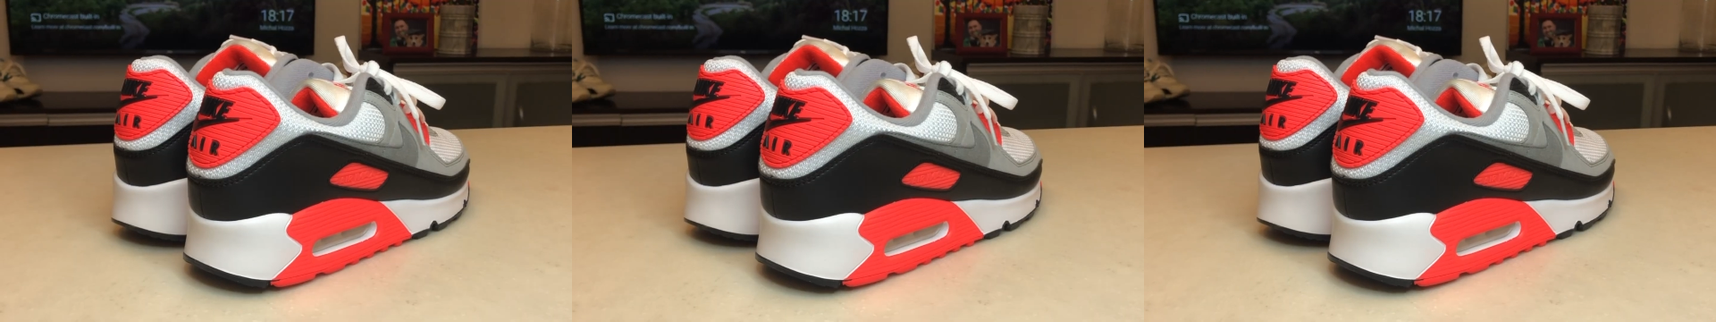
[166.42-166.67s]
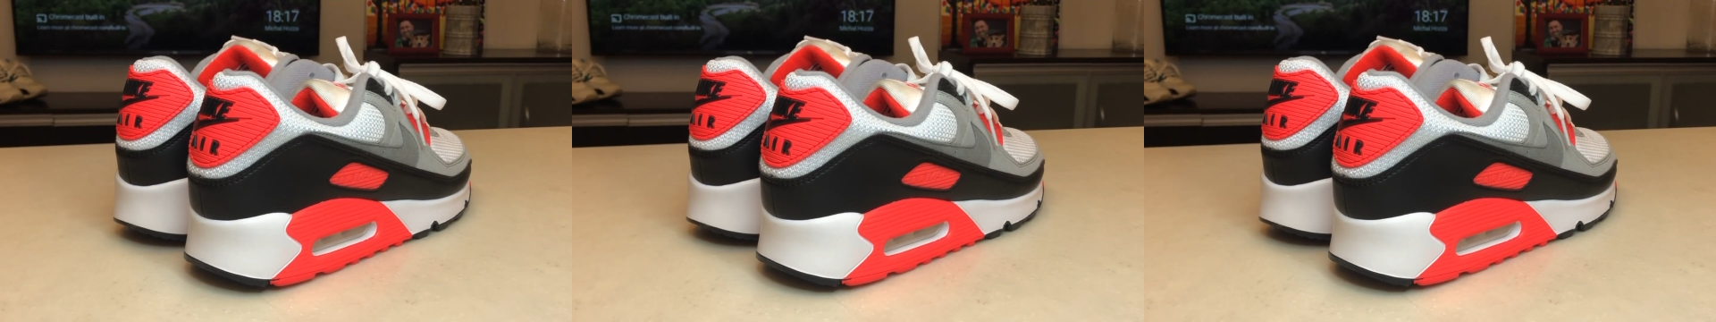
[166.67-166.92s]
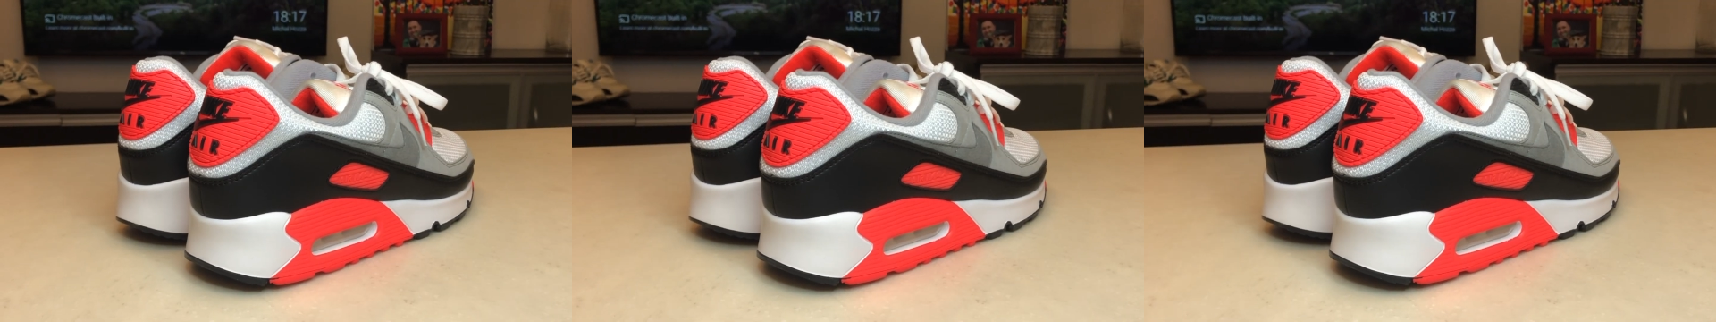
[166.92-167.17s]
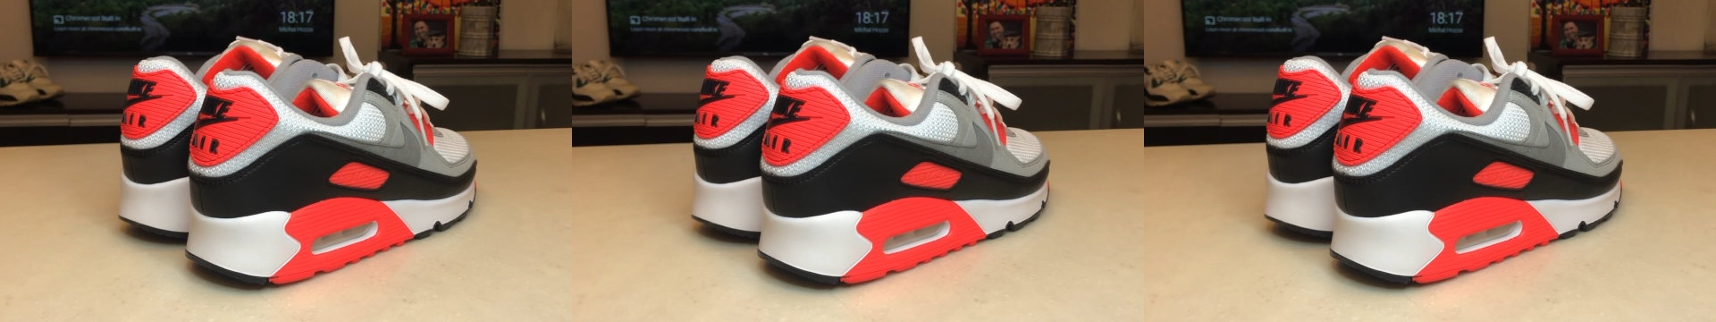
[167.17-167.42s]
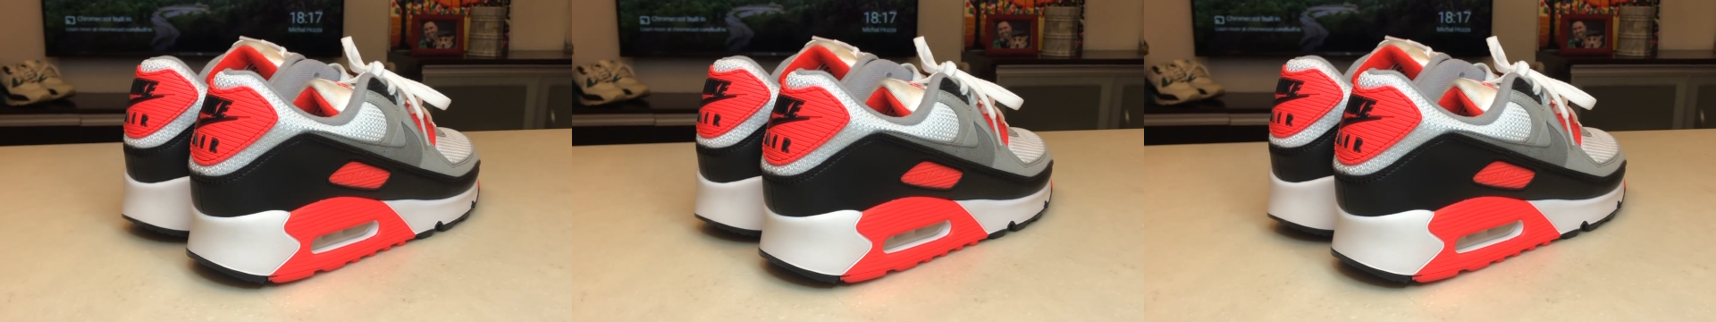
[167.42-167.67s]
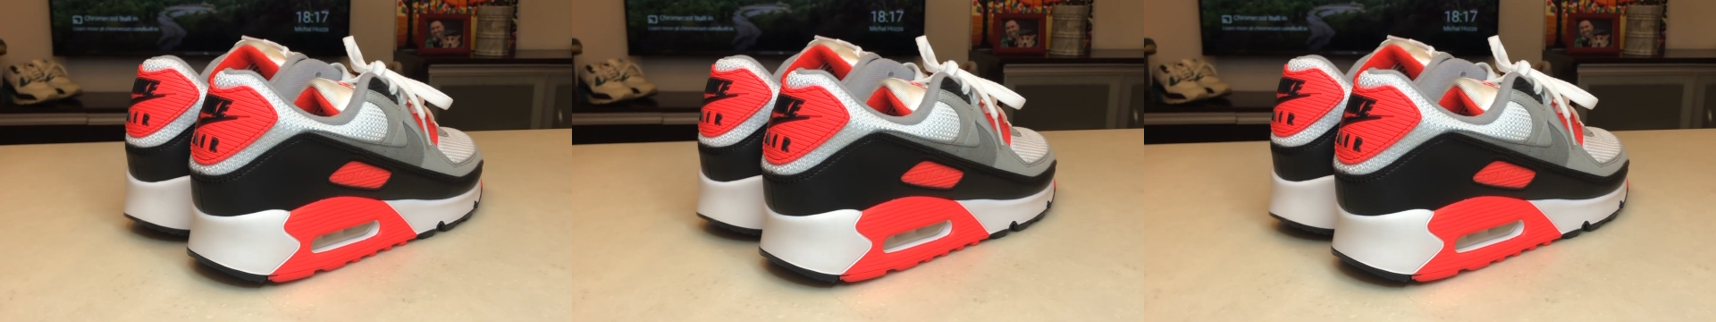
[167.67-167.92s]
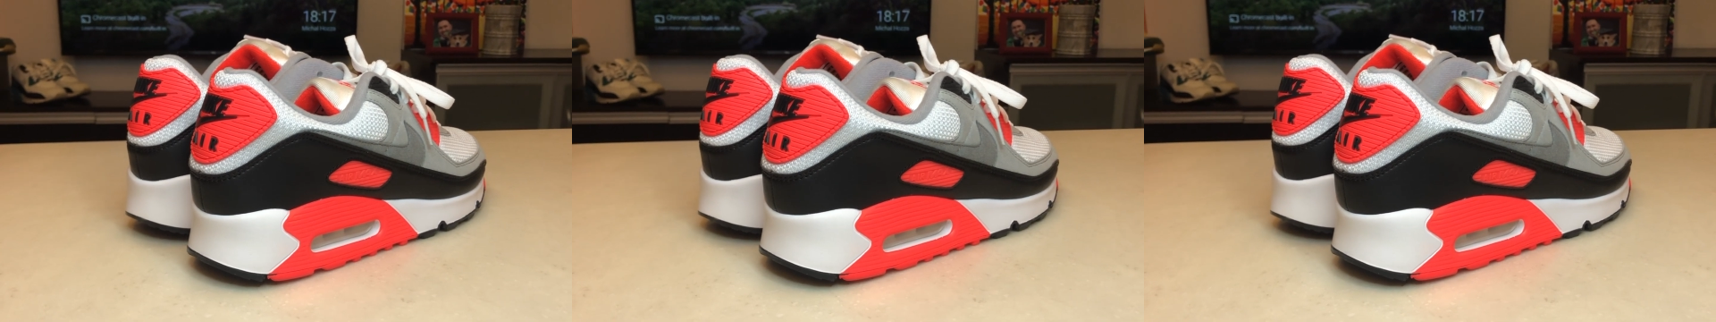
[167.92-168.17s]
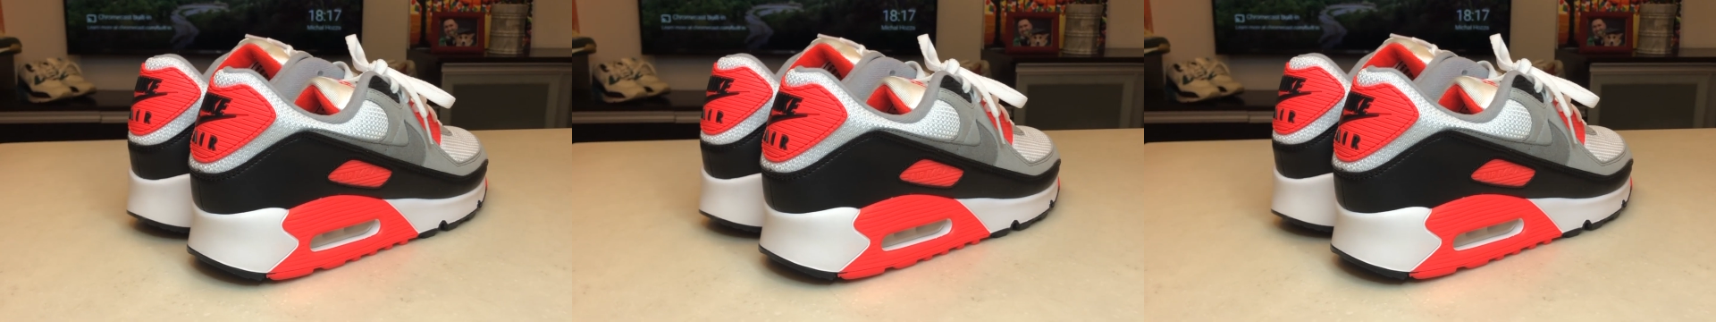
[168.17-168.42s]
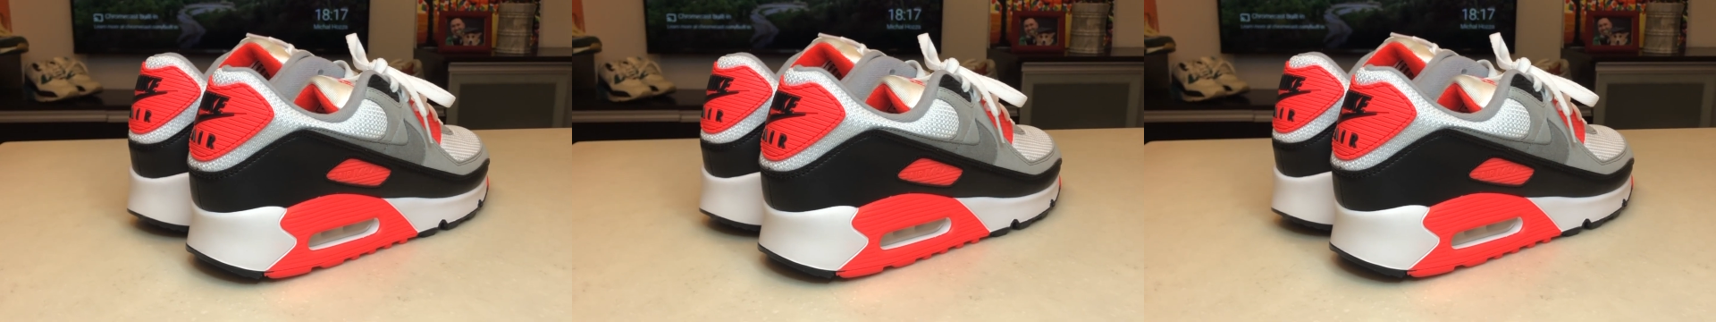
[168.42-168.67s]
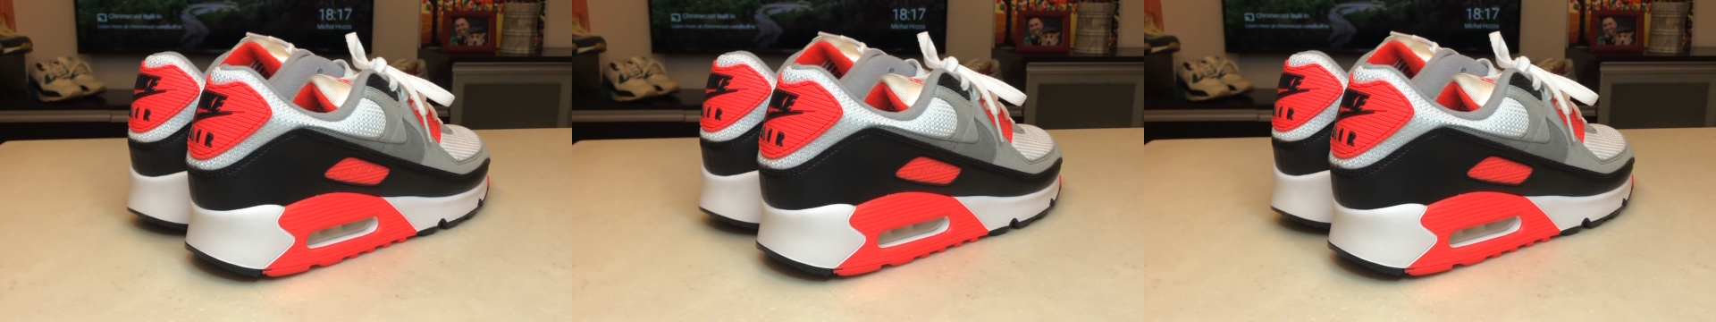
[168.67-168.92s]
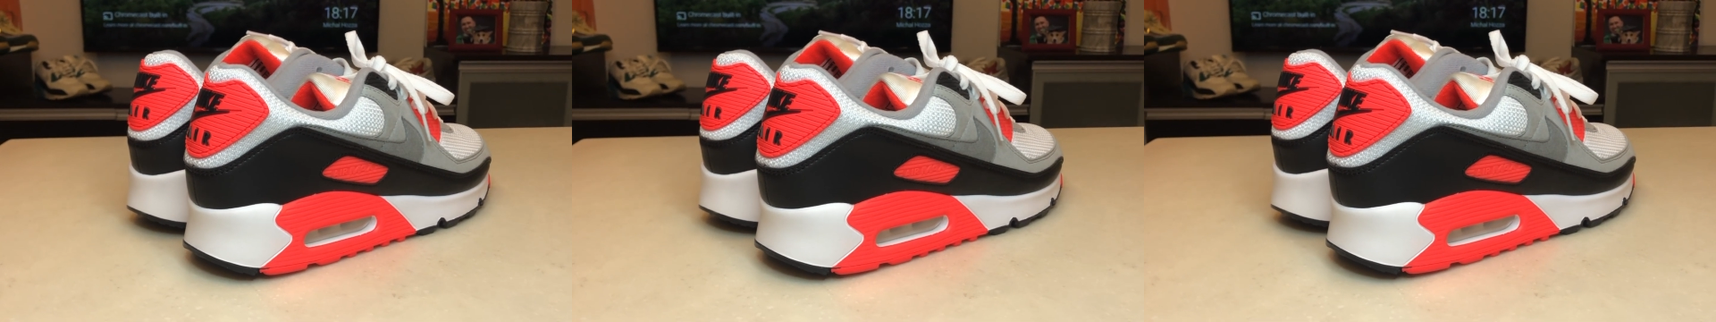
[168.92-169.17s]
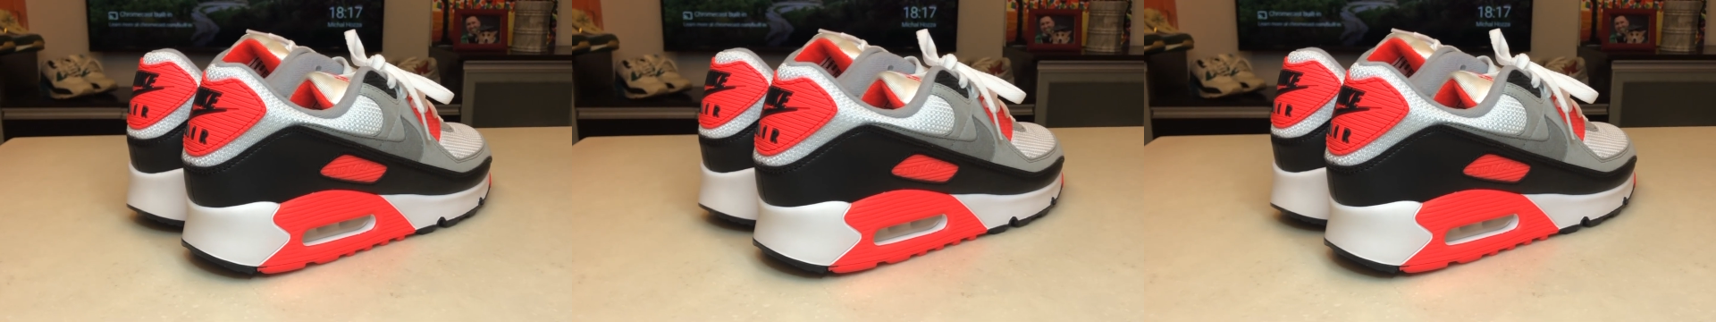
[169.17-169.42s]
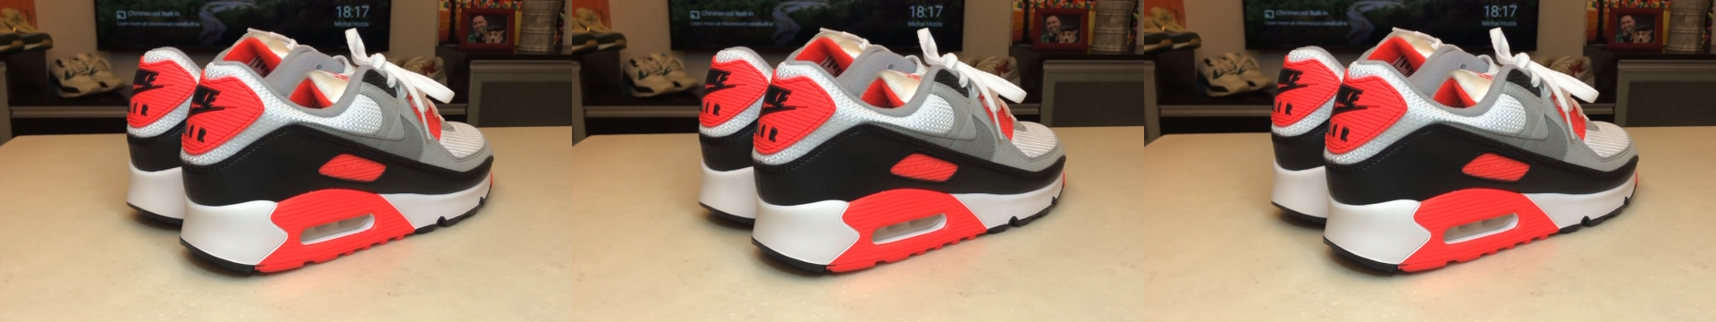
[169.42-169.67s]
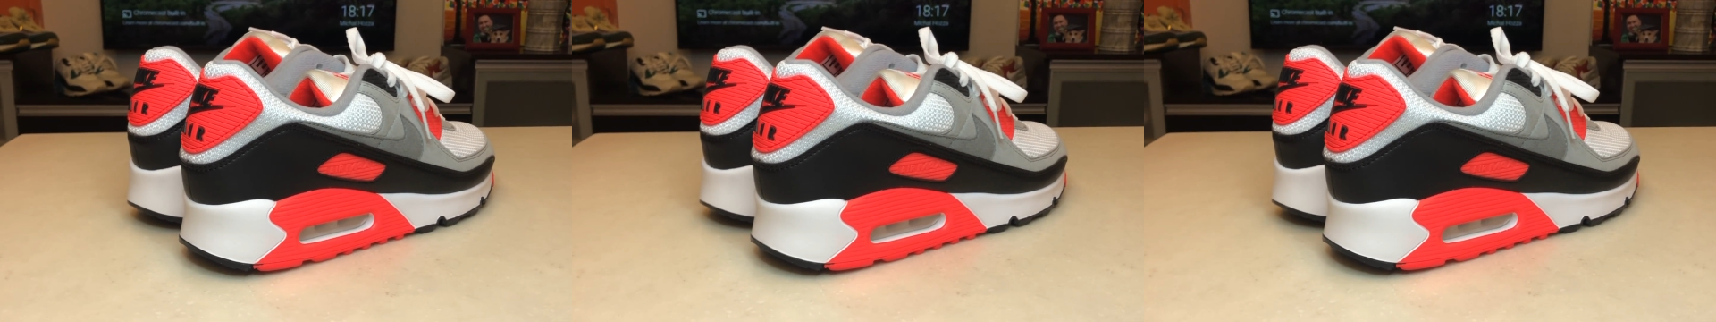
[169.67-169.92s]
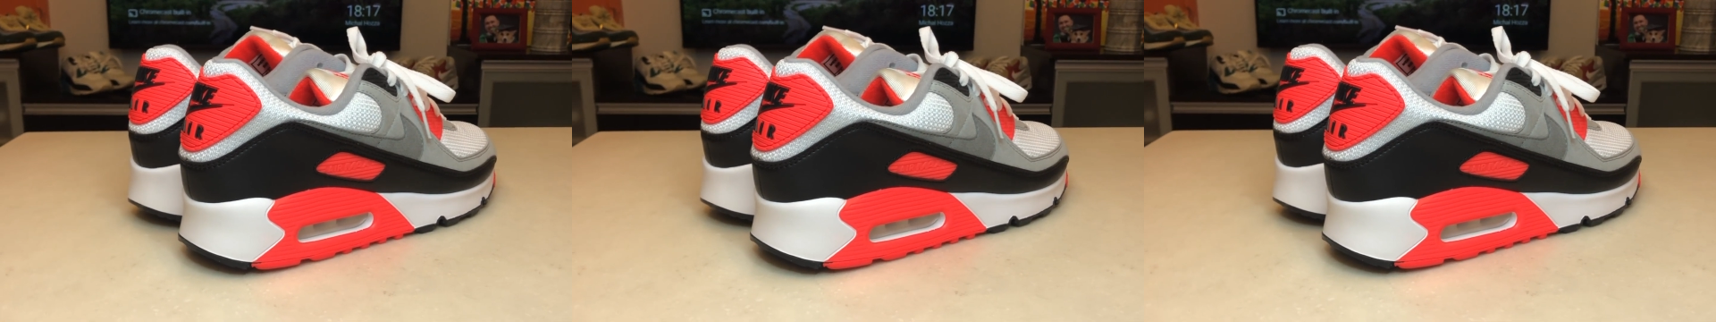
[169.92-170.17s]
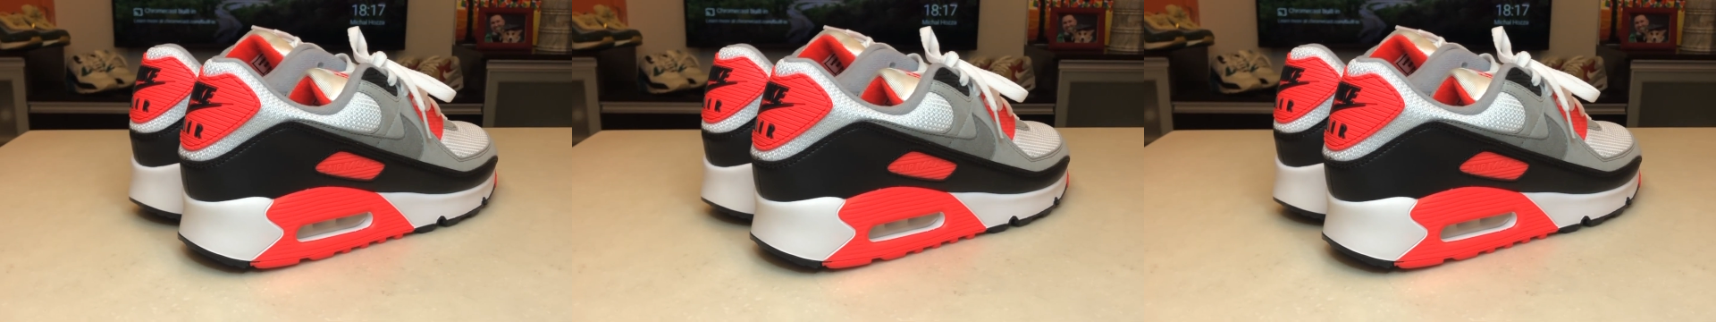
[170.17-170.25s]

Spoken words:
(no speaker visible)